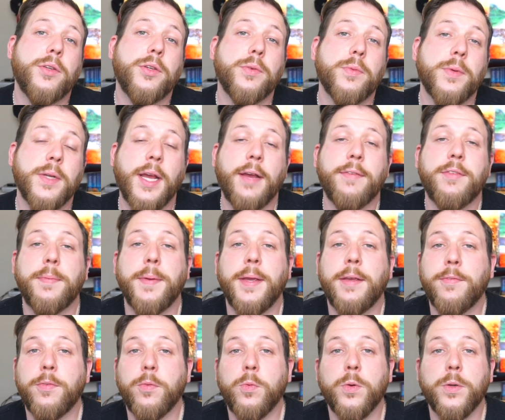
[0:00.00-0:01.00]
you would have to pay
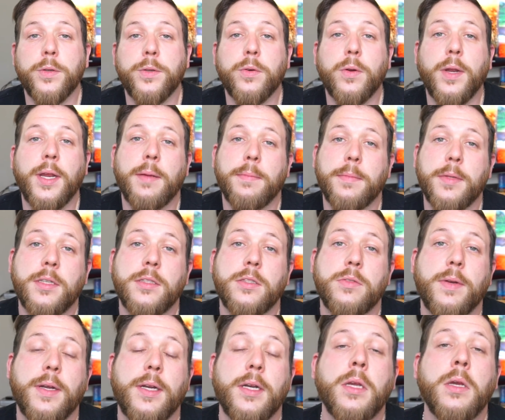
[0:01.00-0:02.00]
for your ambulance
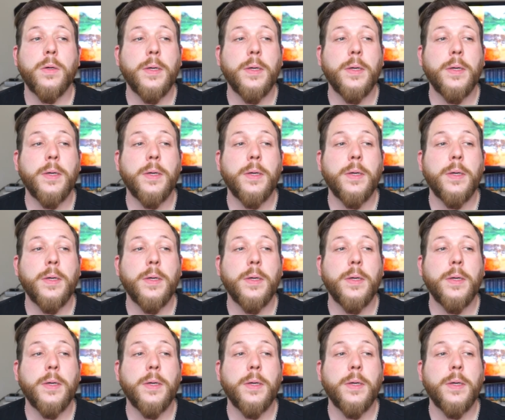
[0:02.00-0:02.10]
ride.